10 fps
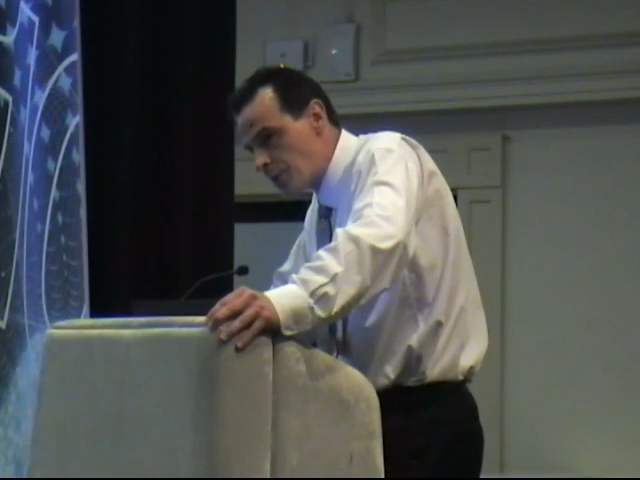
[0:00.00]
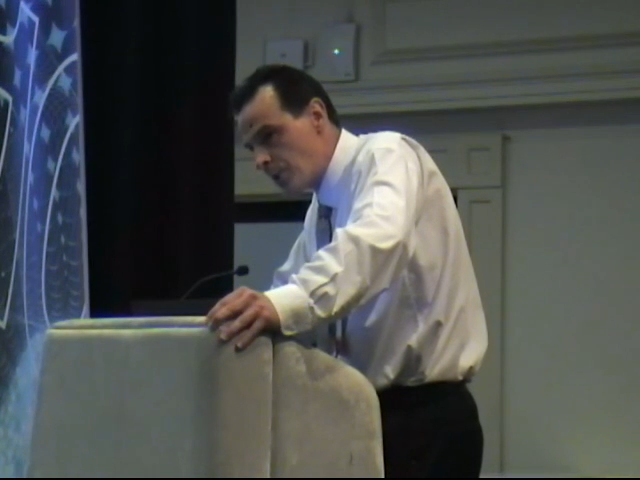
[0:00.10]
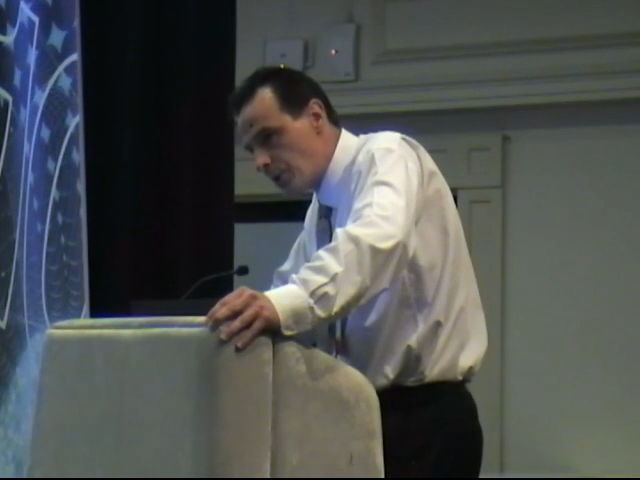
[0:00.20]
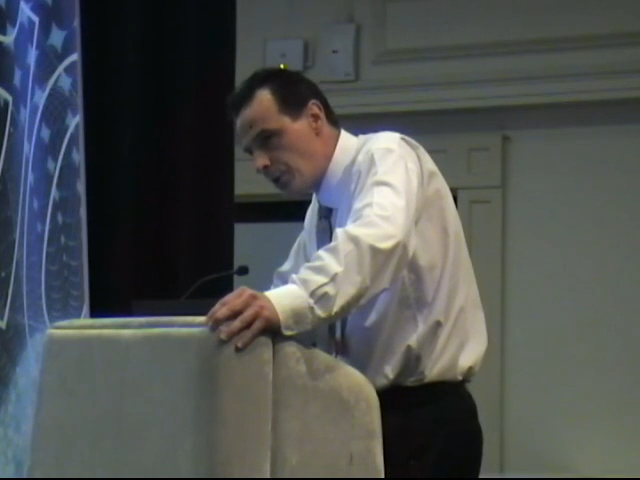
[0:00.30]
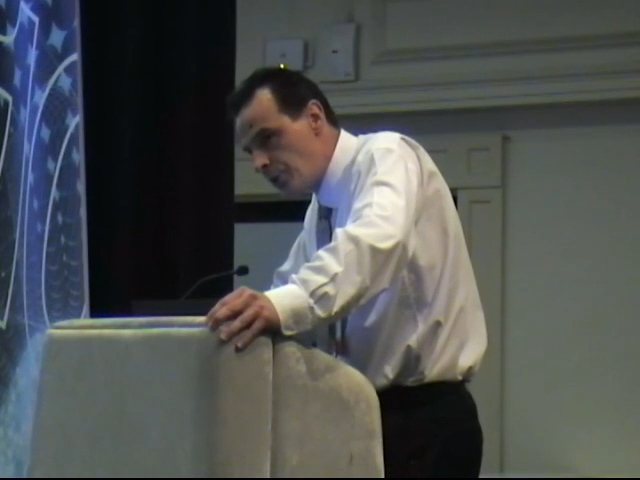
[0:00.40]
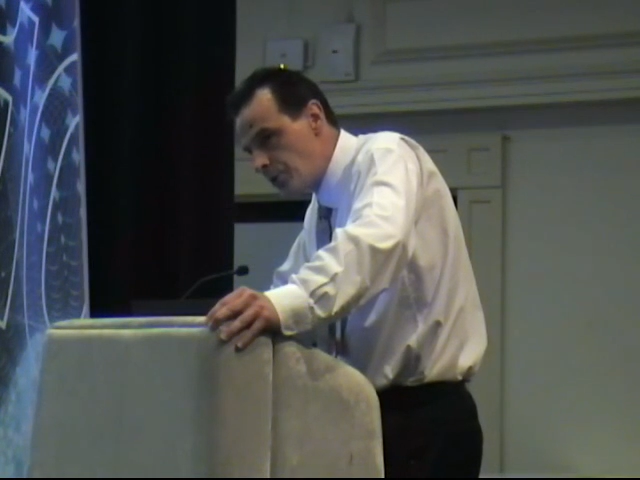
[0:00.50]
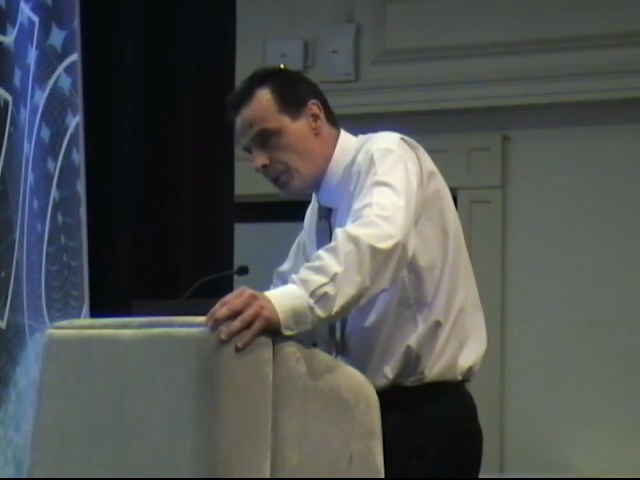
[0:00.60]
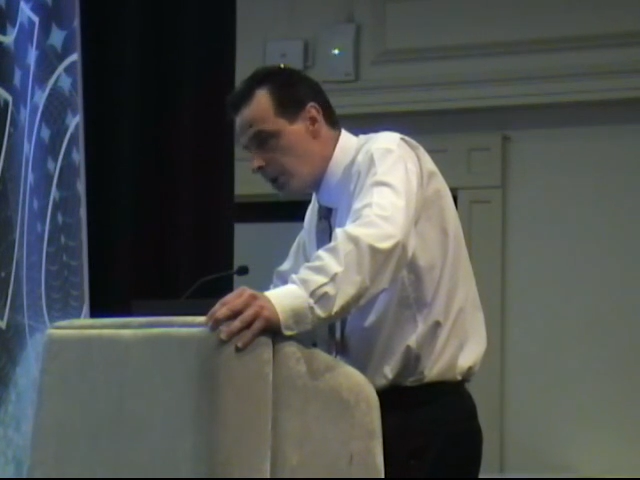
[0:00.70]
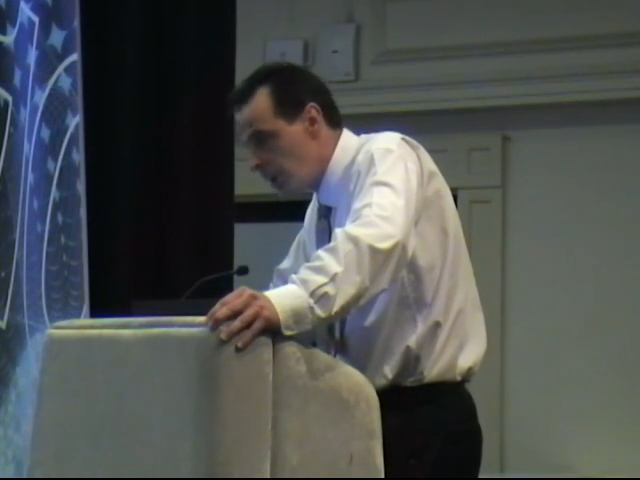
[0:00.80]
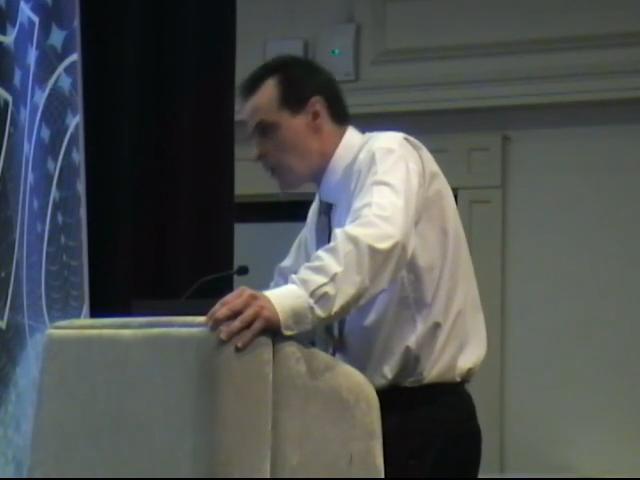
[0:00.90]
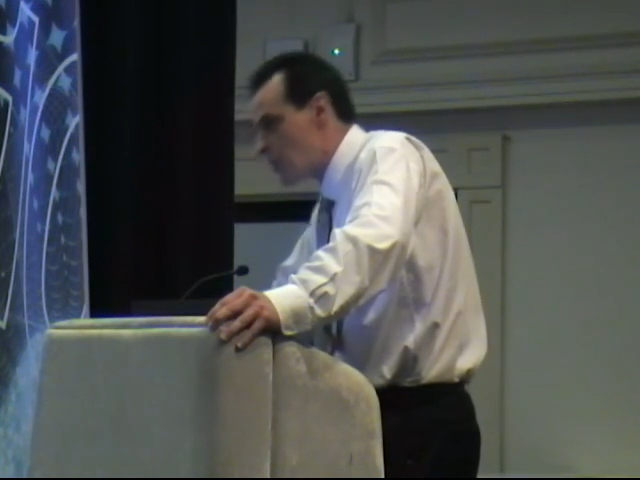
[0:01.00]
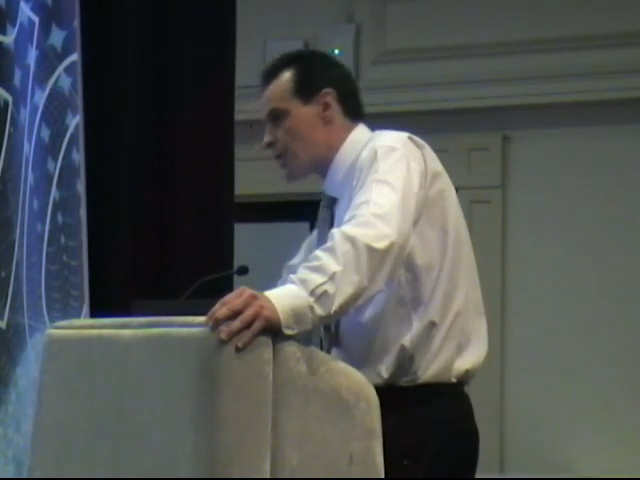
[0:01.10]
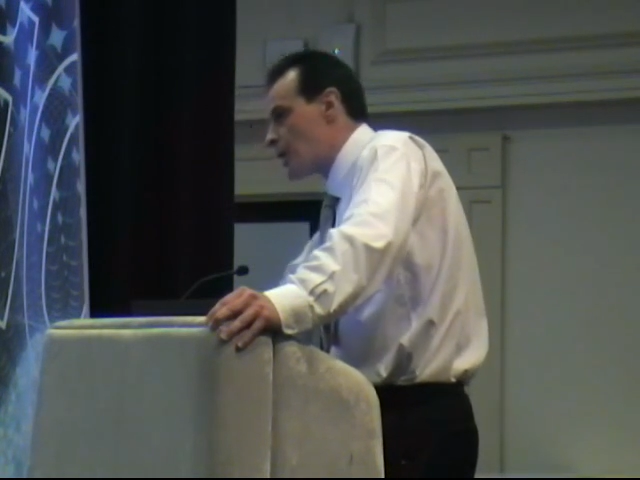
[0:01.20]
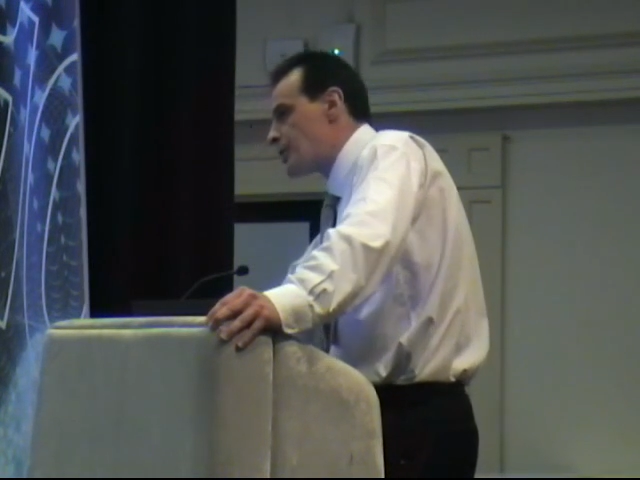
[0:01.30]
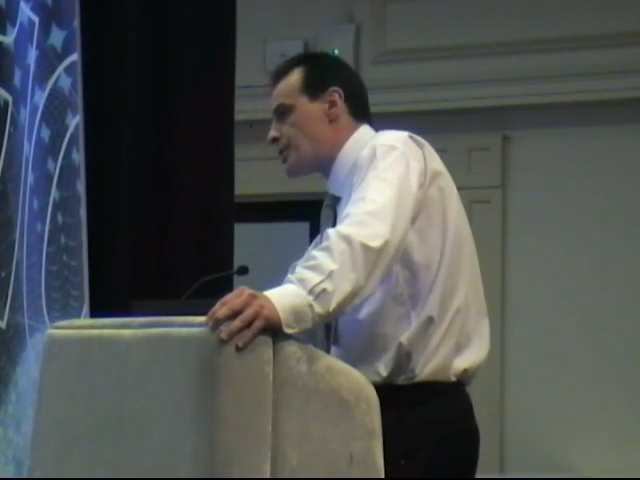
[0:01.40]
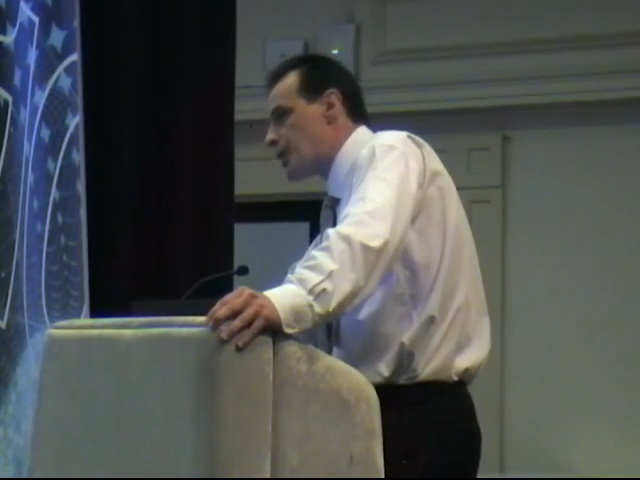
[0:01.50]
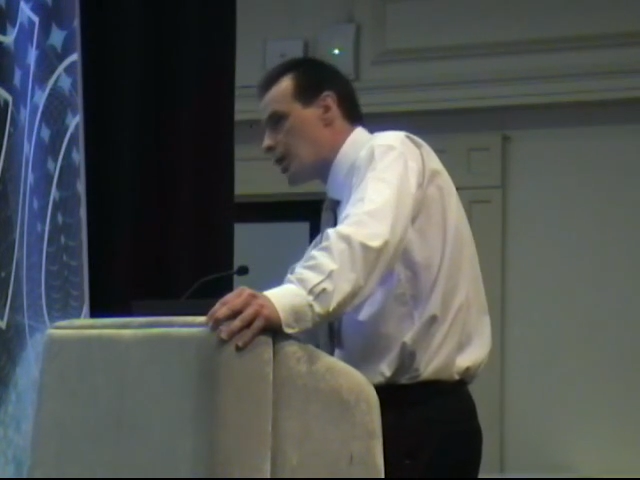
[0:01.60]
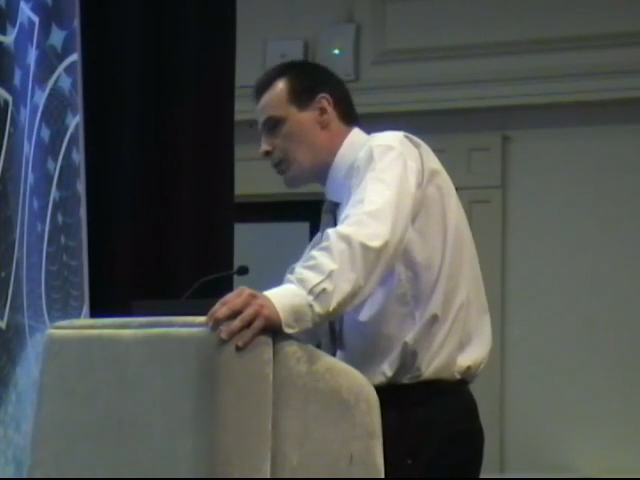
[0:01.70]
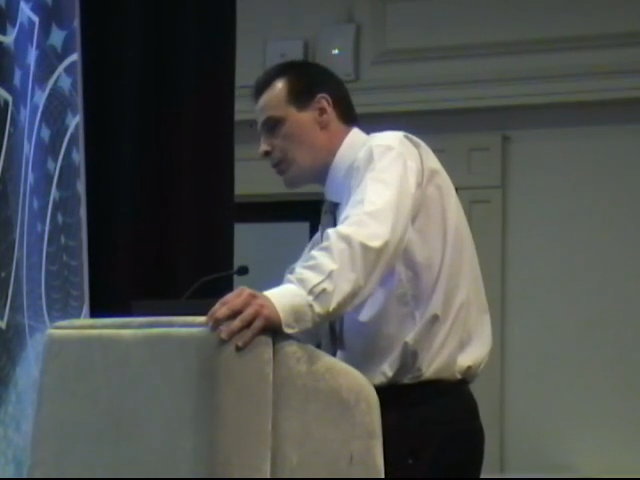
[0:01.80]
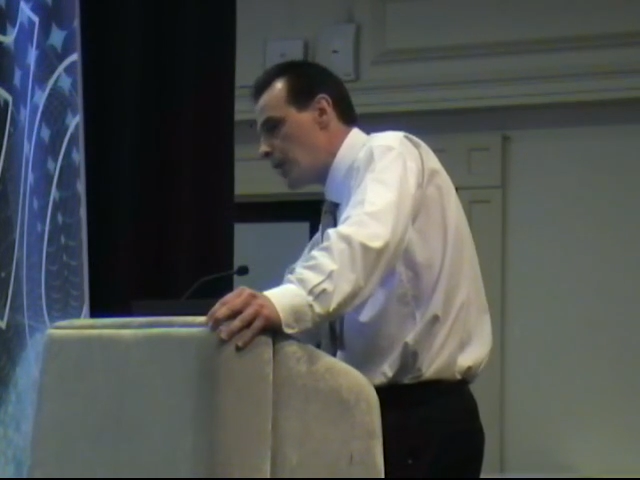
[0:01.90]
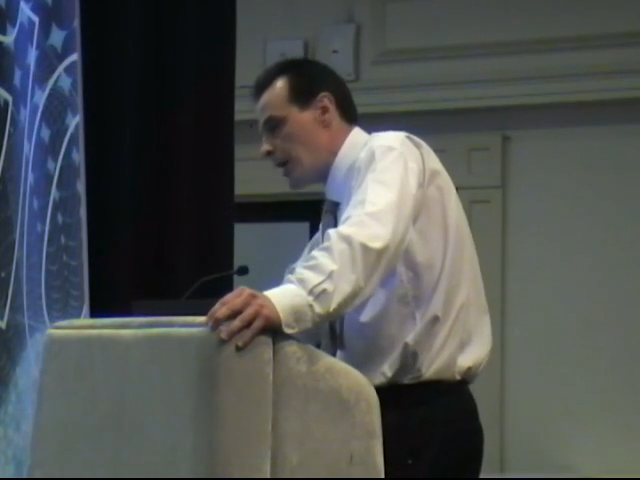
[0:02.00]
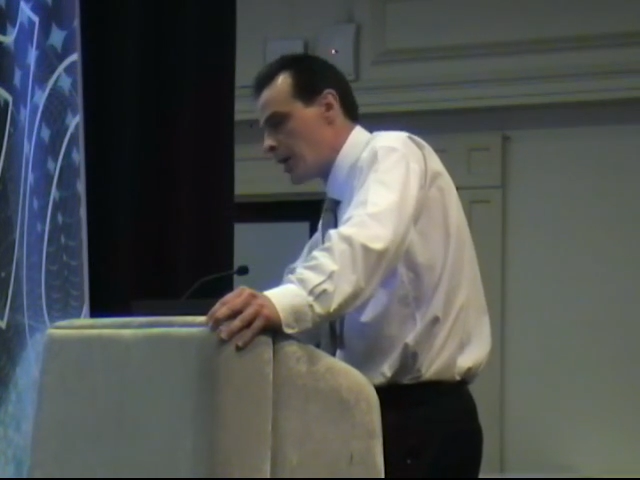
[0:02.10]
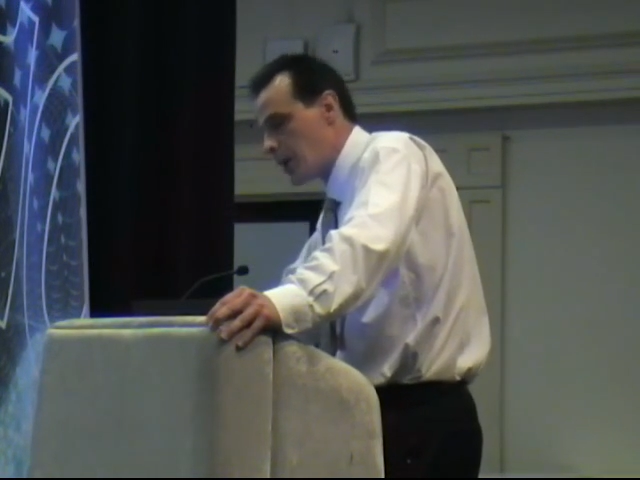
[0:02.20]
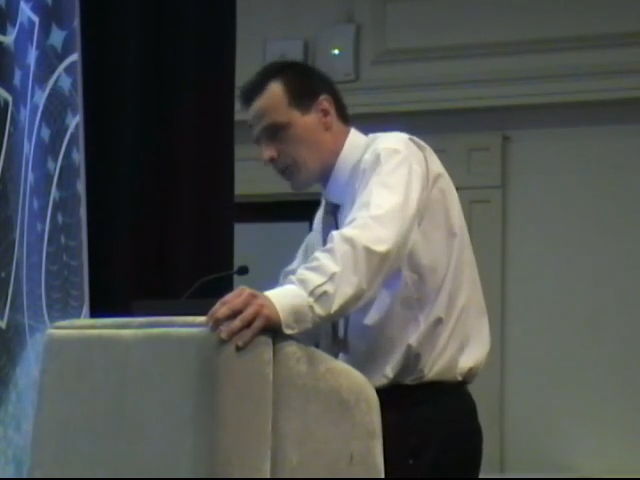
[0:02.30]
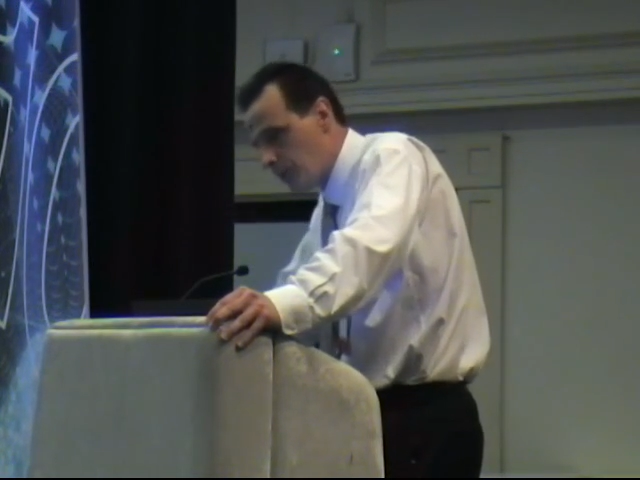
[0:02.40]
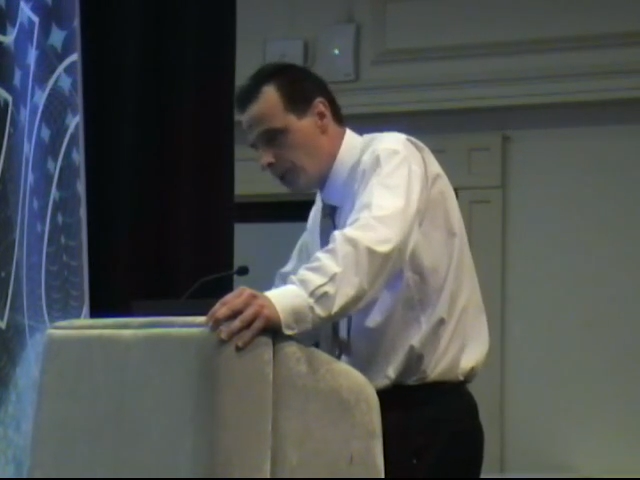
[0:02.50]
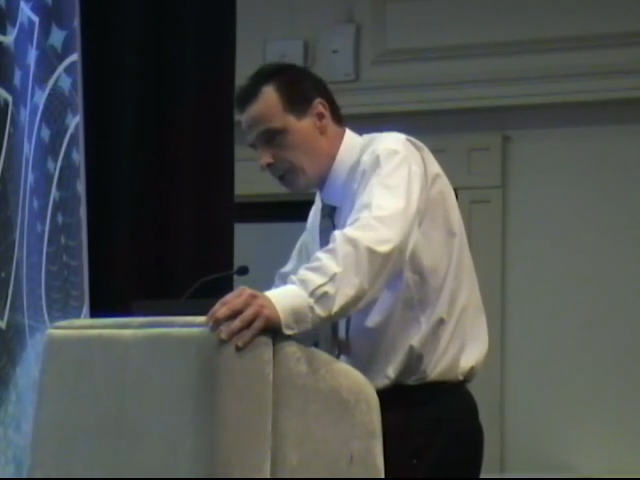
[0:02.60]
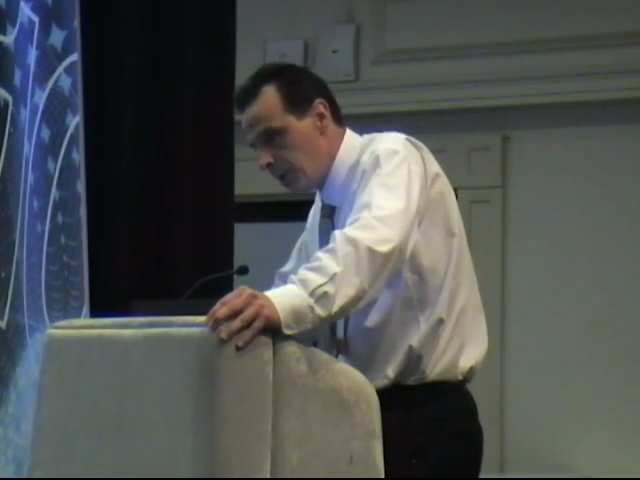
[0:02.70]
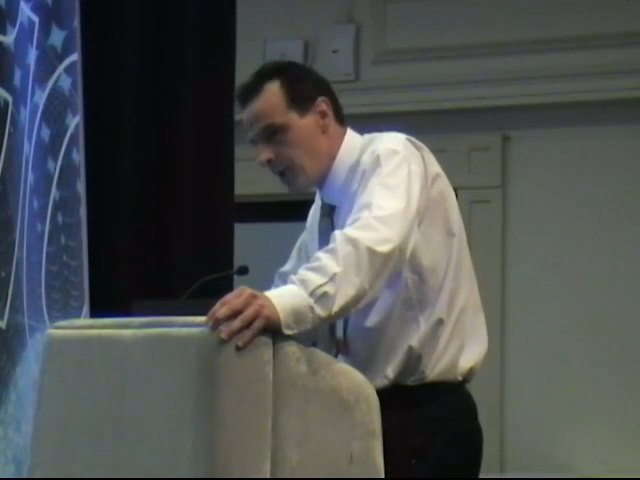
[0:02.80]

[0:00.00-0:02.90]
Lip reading: built into it, which aren't determined by a government,